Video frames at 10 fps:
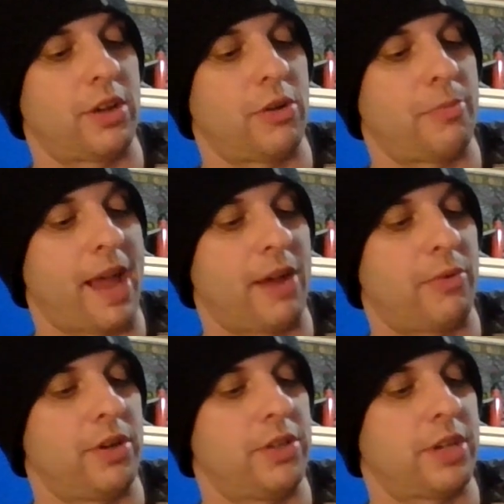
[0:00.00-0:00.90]
to go
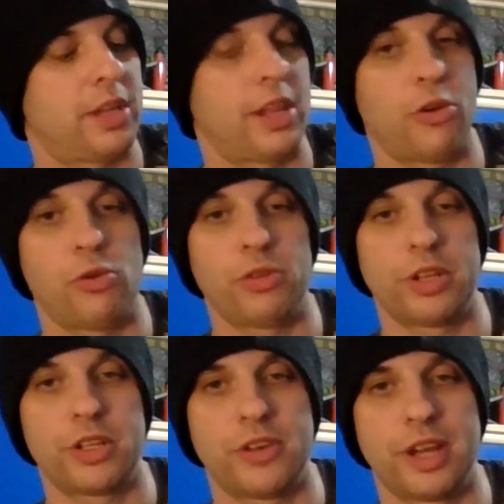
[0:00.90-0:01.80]
backwards and then hold
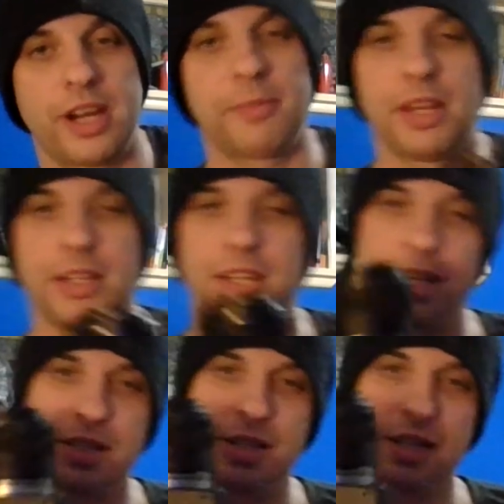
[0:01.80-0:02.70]
it straight up and
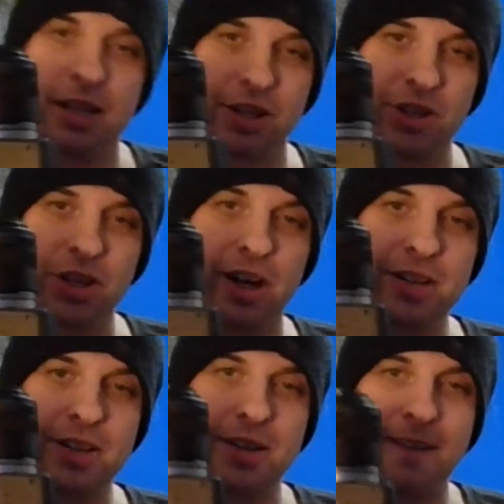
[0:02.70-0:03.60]
take ceiling
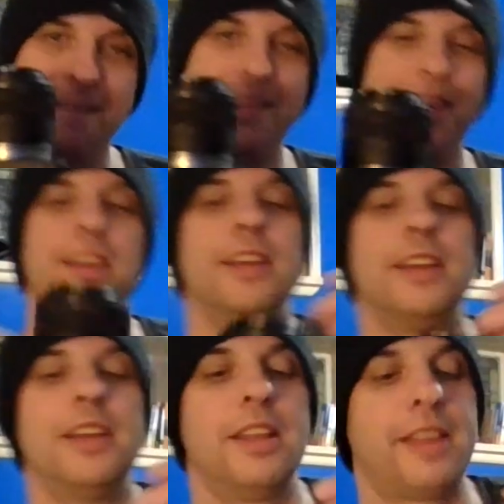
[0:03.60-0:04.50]
shots.
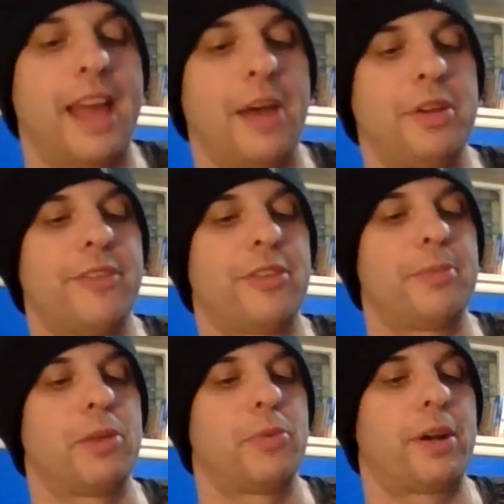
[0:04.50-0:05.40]
That would
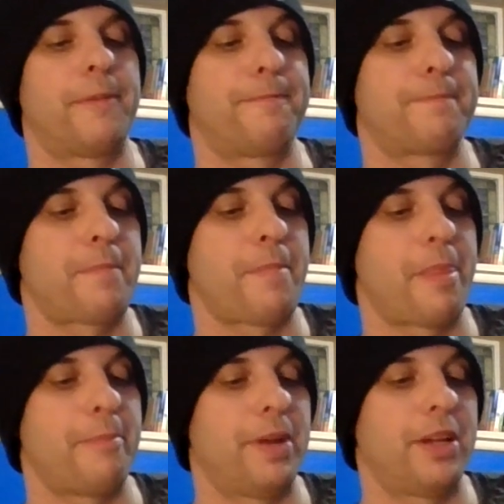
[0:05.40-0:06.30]
definitely be a winner.
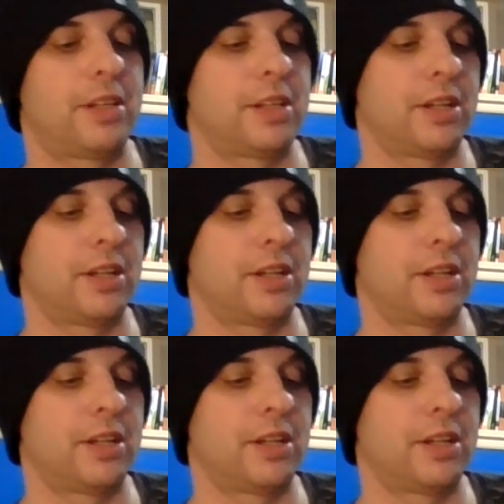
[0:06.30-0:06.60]
But